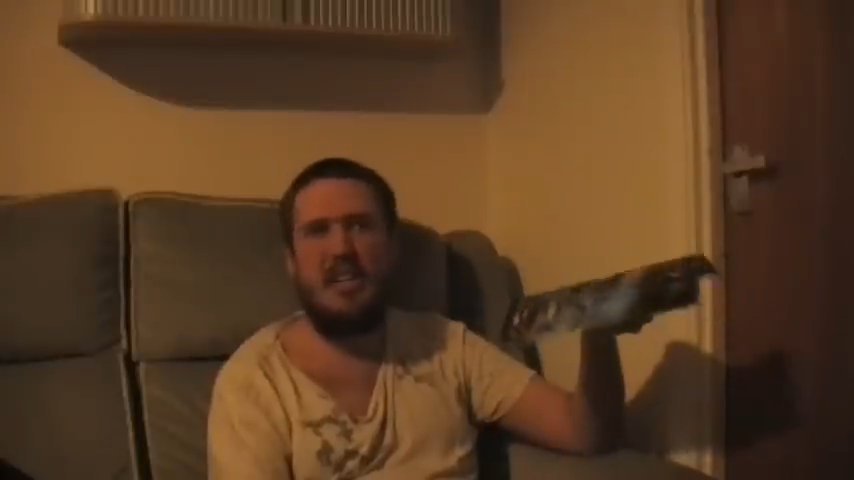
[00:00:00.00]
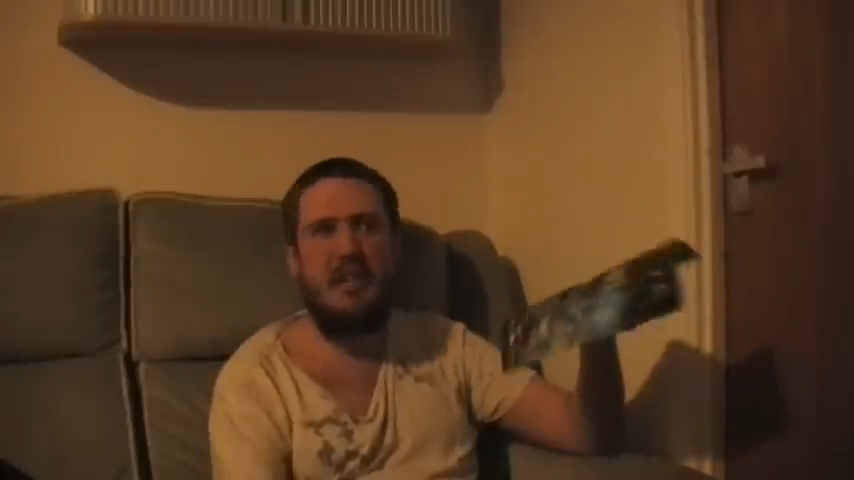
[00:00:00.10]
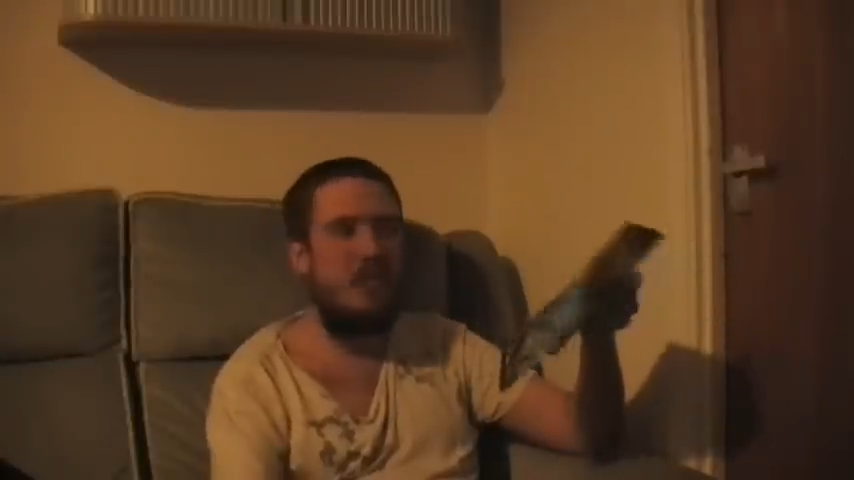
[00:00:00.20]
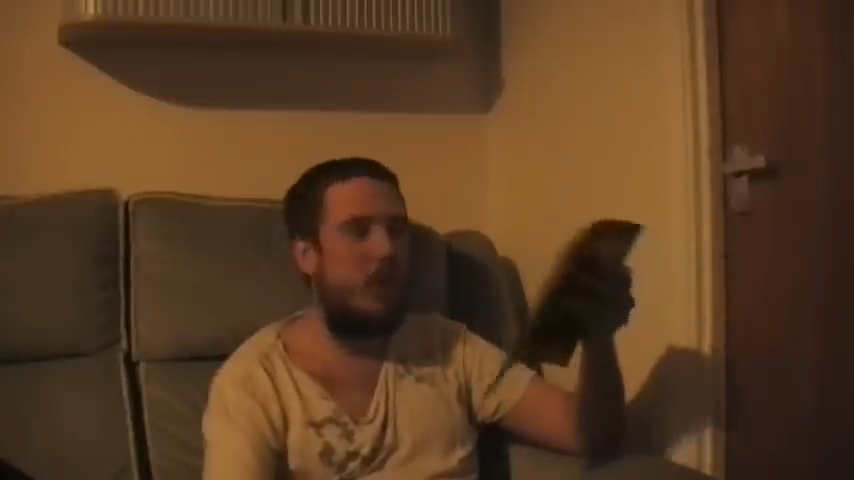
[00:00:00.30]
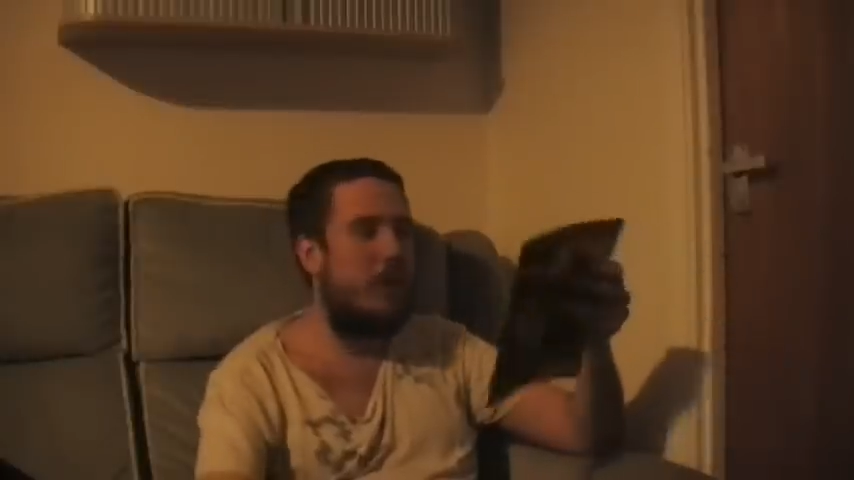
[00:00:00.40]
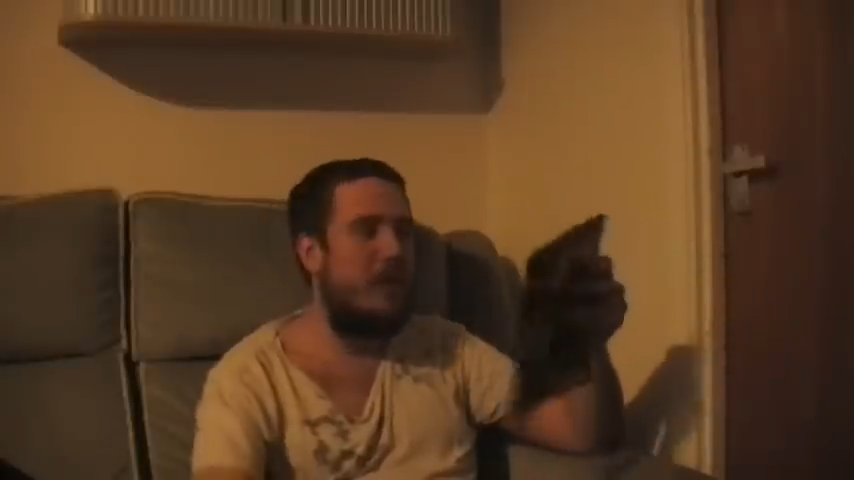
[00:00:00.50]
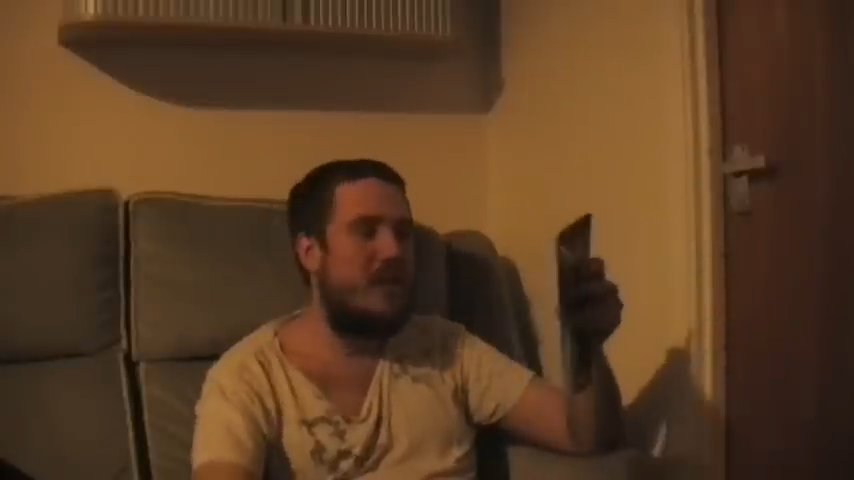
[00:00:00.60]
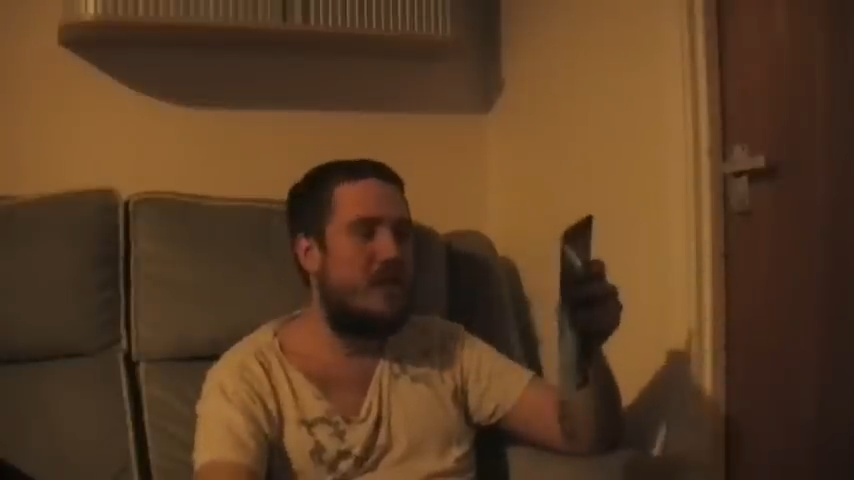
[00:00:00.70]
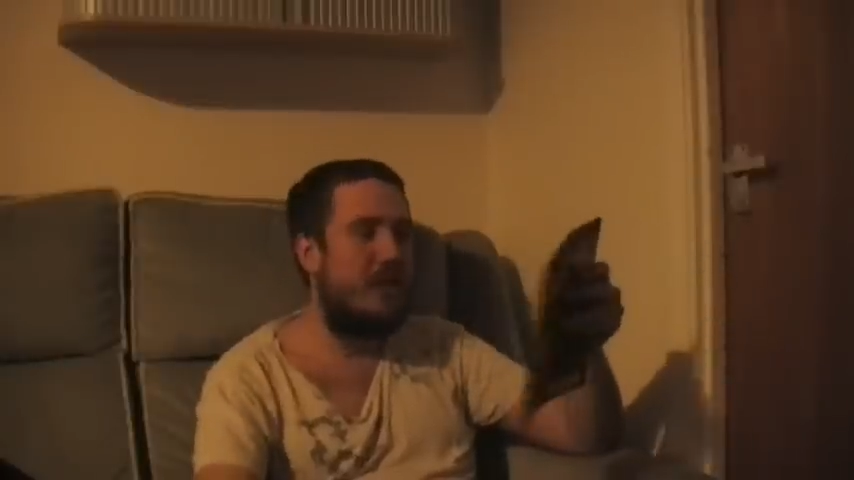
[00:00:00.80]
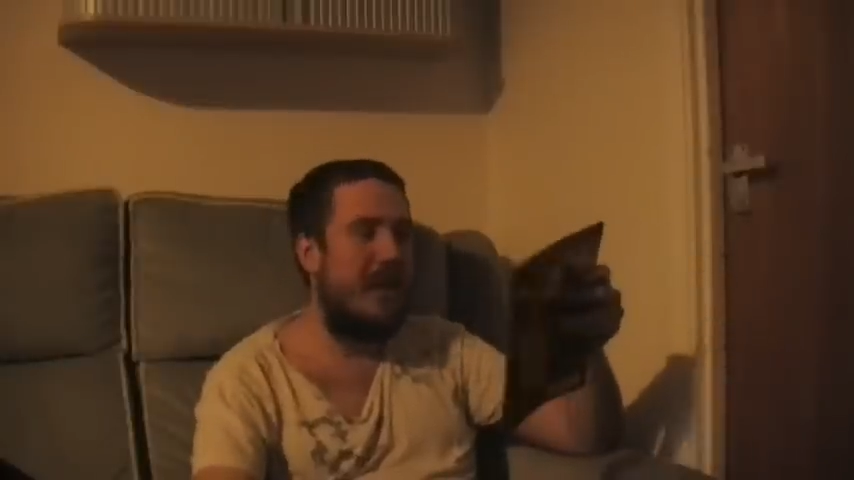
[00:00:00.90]
you know, he's a
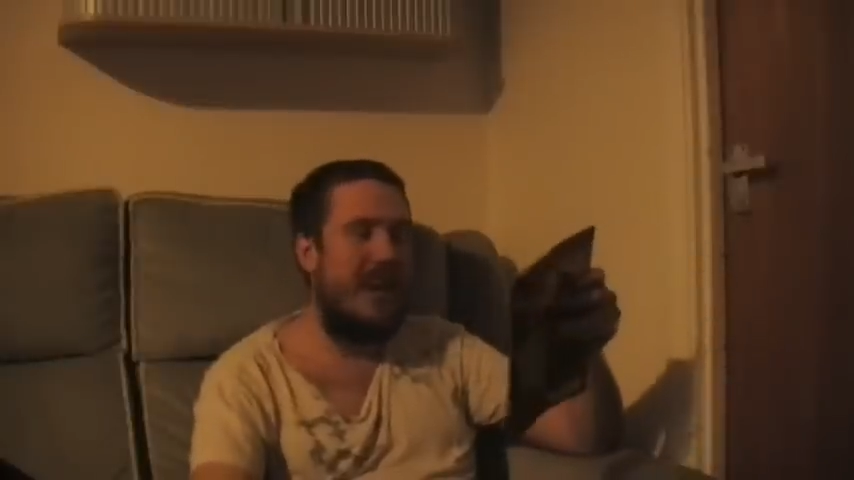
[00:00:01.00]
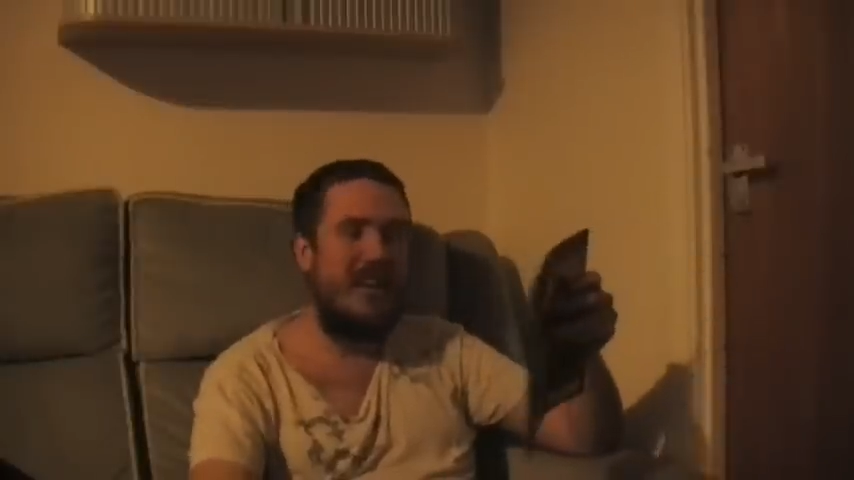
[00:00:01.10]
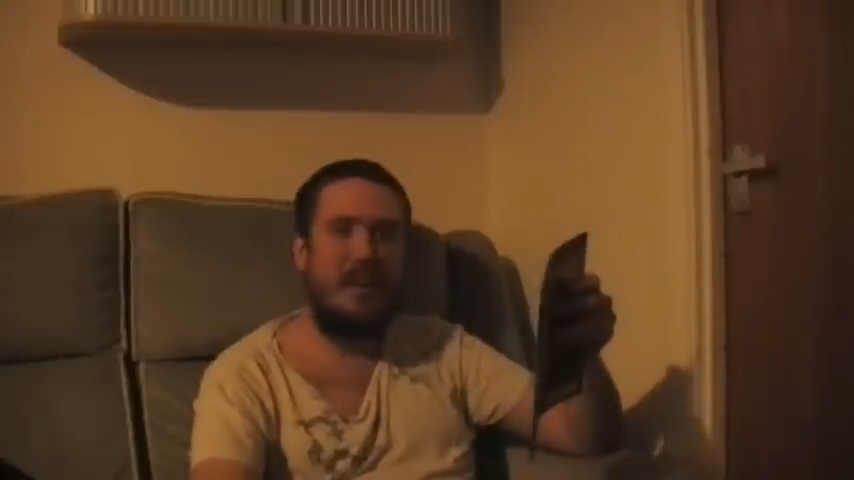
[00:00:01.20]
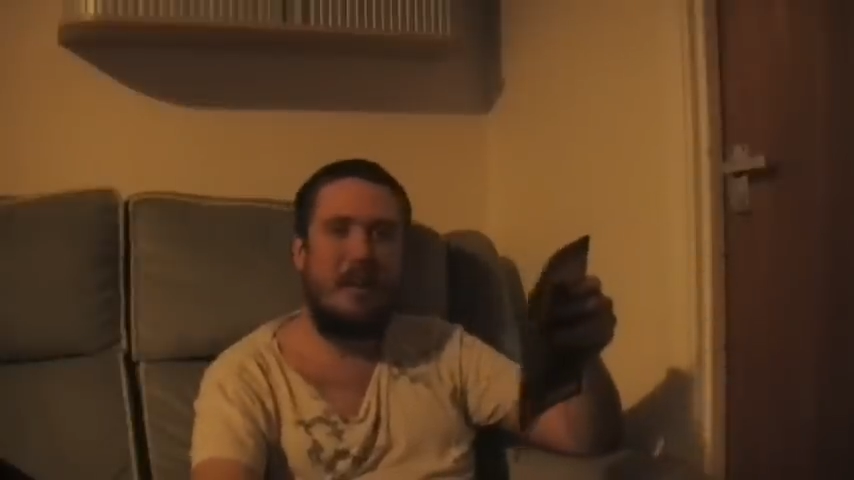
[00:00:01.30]
one-dimensional character.